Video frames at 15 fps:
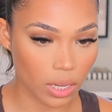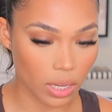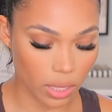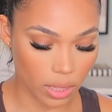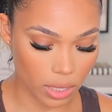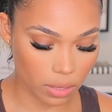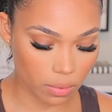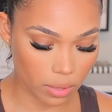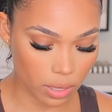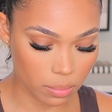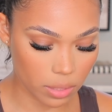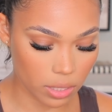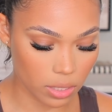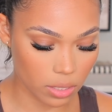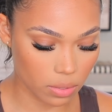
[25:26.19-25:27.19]
I think what I'm
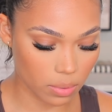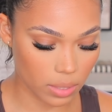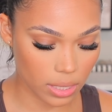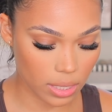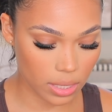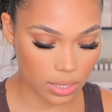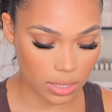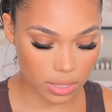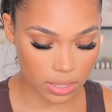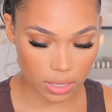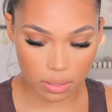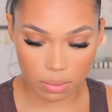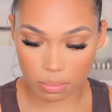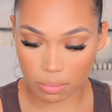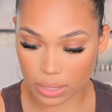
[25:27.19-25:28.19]
gonna do is,
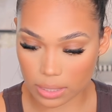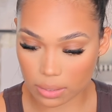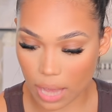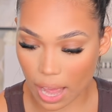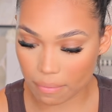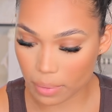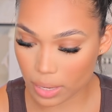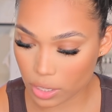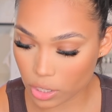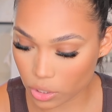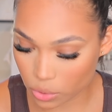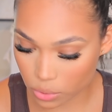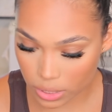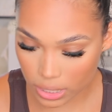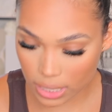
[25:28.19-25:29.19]
I'm gonna, I've been
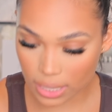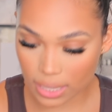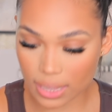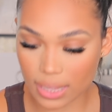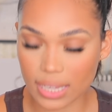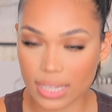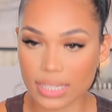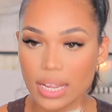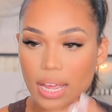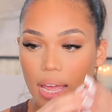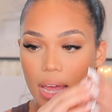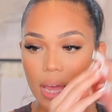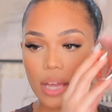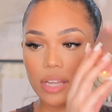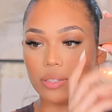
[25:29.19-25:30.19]
using this
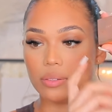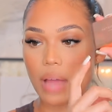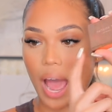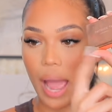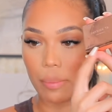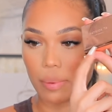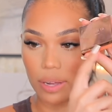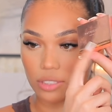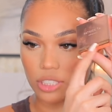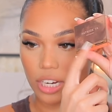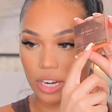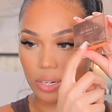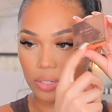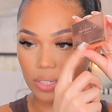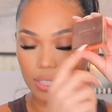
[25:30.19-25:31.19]
eyebrow
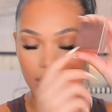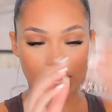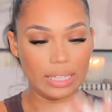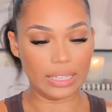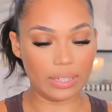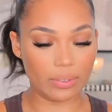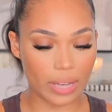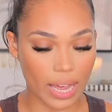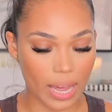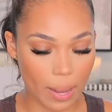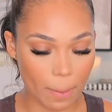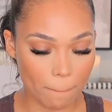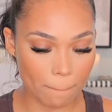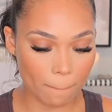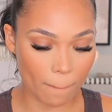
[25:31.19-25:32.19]
gel lately, okay?